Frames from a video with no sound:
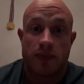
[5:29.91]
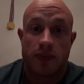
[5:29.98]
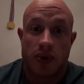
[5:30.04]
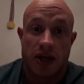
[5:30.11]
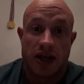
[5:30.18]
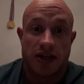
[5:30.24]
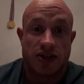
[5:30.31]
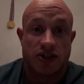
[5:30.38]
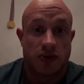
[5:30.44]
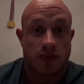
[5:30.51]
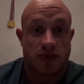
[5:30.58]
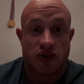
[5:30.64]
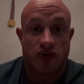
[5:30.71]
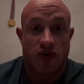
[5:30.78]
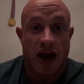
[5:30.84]
please
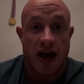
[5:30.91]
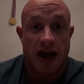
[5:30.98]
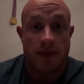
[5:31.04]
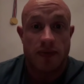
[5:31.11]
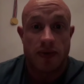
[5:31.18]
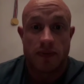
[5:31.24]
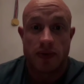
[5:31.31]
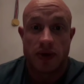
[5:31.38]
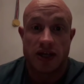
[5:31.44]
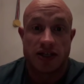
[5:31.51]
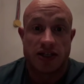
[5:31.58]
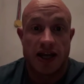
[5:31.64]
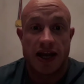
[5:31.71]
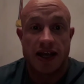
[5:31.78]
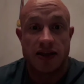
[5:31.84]
subscribe,
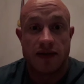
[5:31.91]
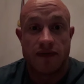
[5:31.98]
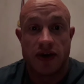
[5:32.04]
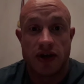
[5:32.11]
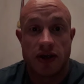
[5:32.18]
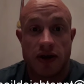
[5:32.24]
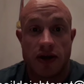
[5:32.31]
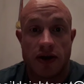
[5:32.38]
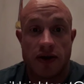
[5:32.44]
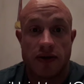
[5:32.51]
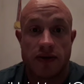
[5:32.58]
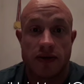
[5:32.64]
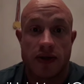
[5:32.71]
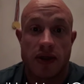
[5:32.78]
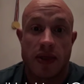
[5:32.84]
please like the video.